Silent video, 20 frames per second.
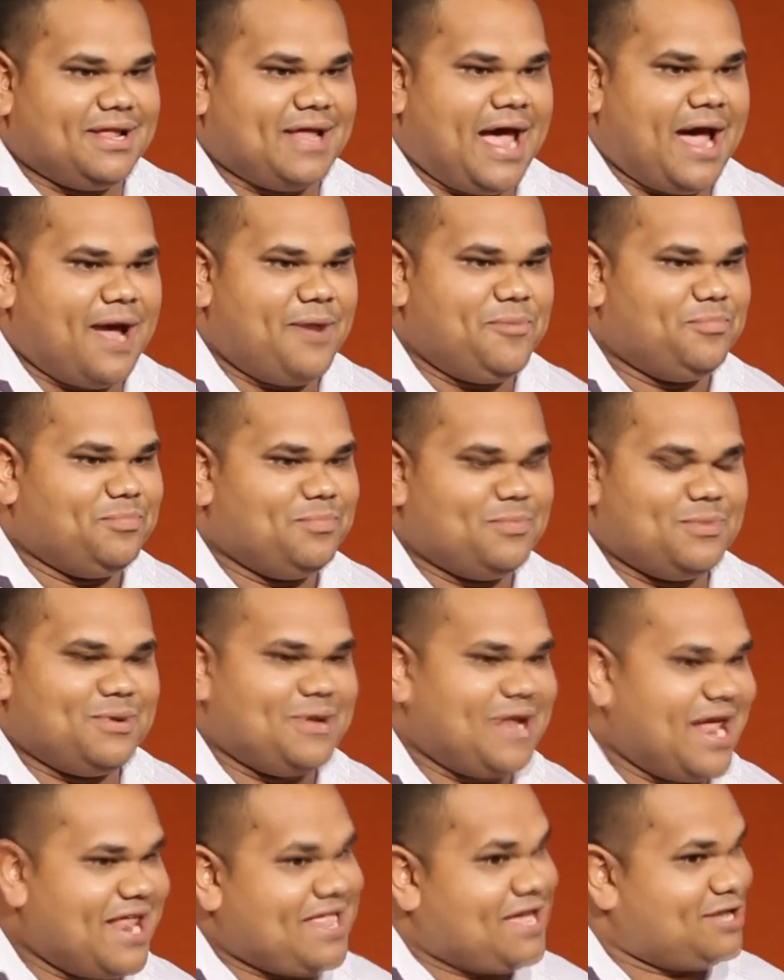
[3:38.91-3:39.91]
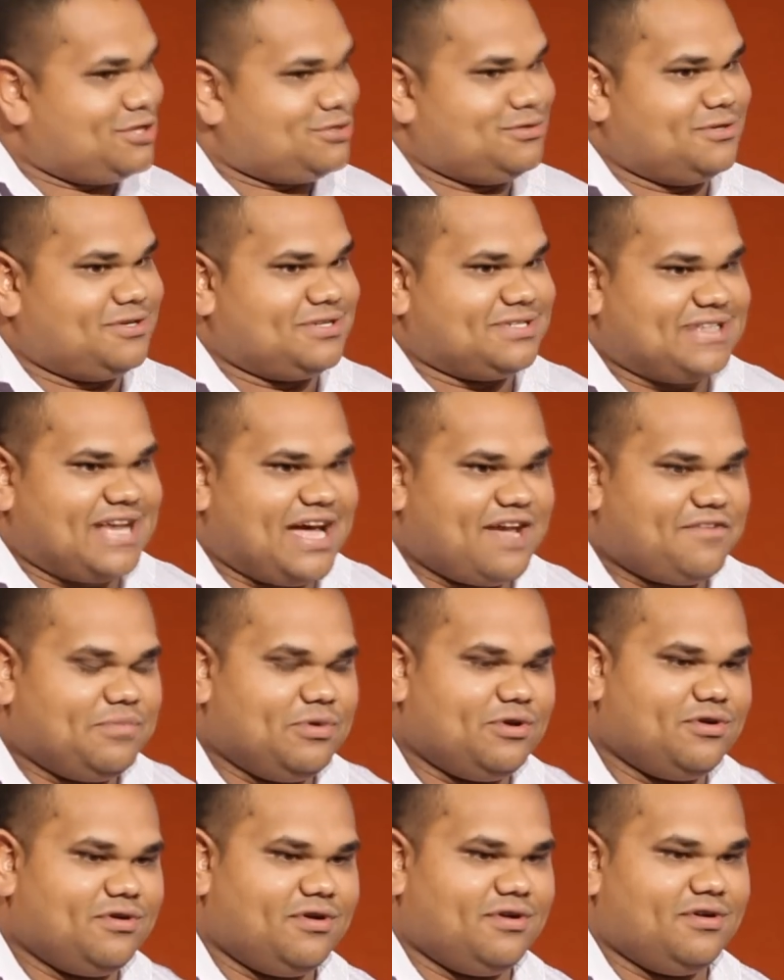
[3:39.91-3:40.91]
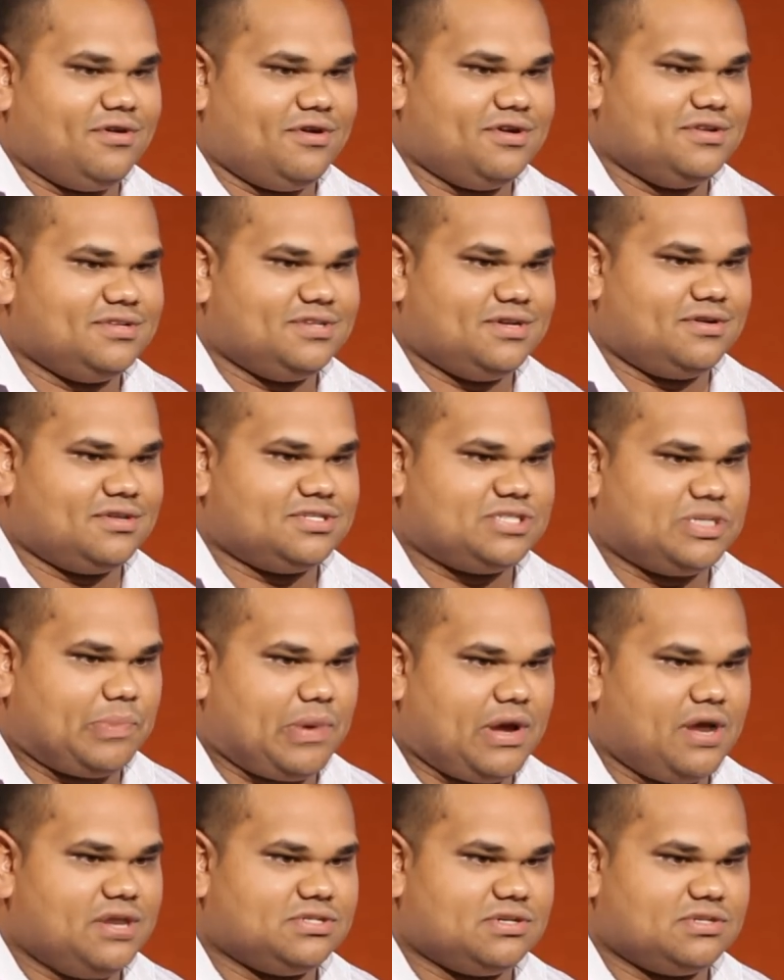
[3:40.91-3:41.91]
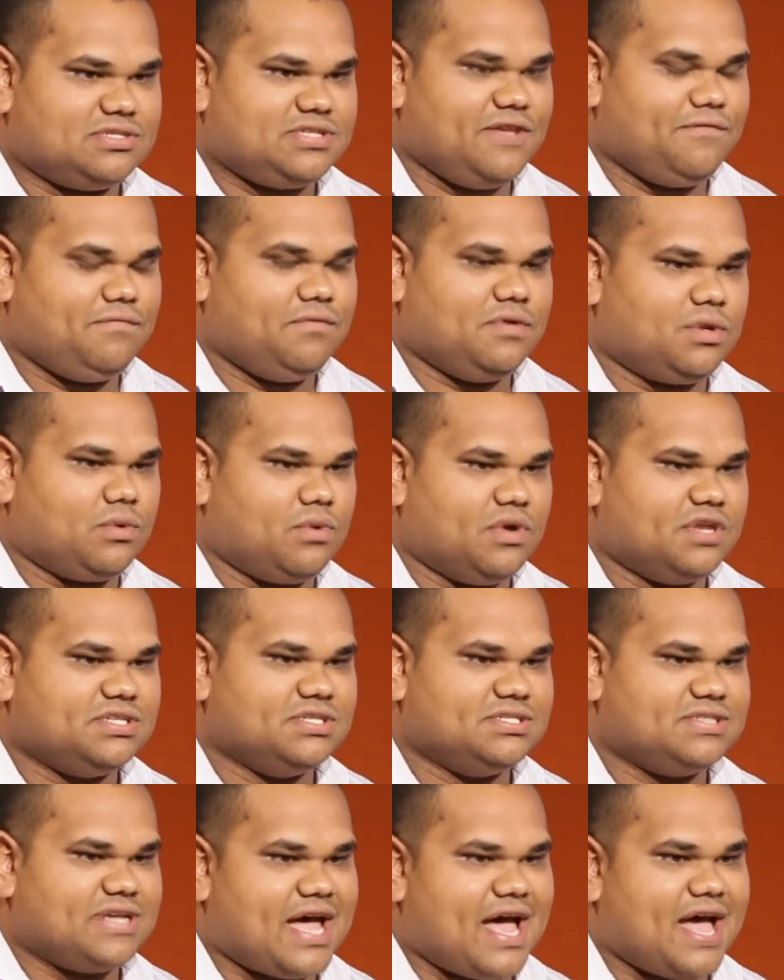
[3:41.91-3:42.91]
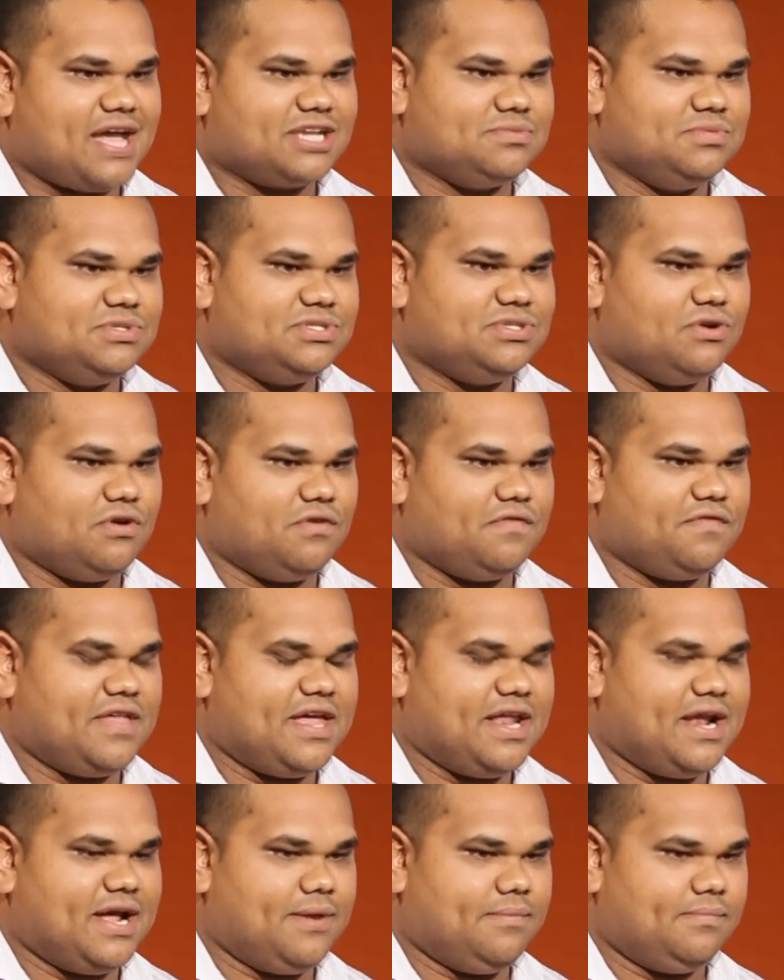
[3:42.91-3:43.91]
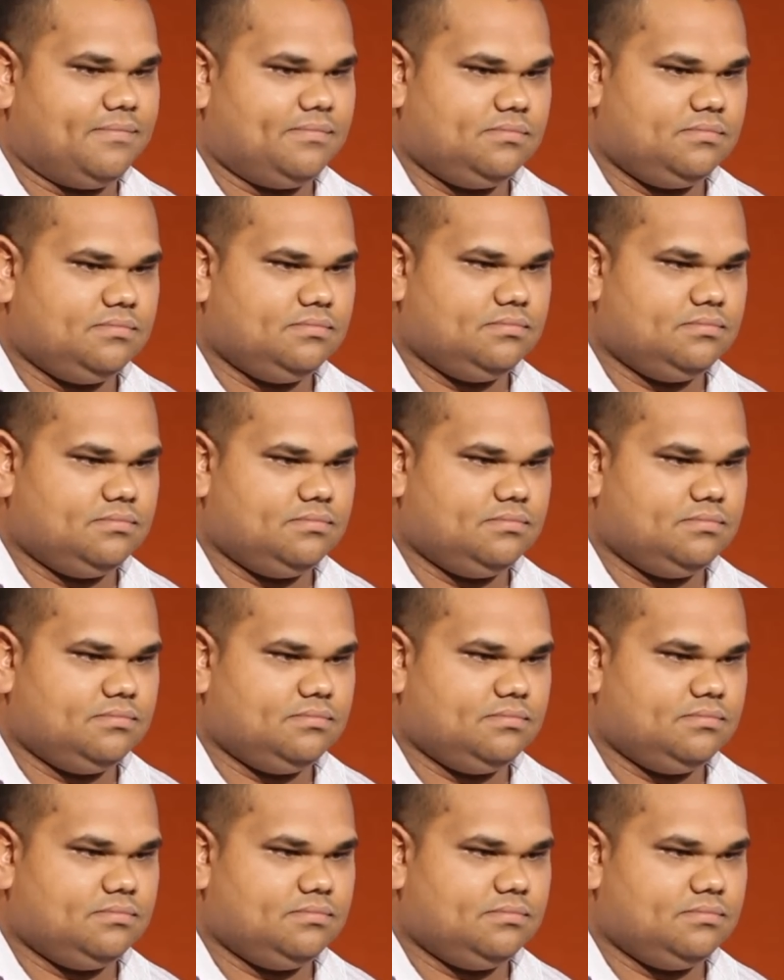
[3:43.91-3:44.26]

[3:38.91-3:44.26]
um, none of that sort of stuff. But I, I, I, suppose I was left with questions to ask myself: that um,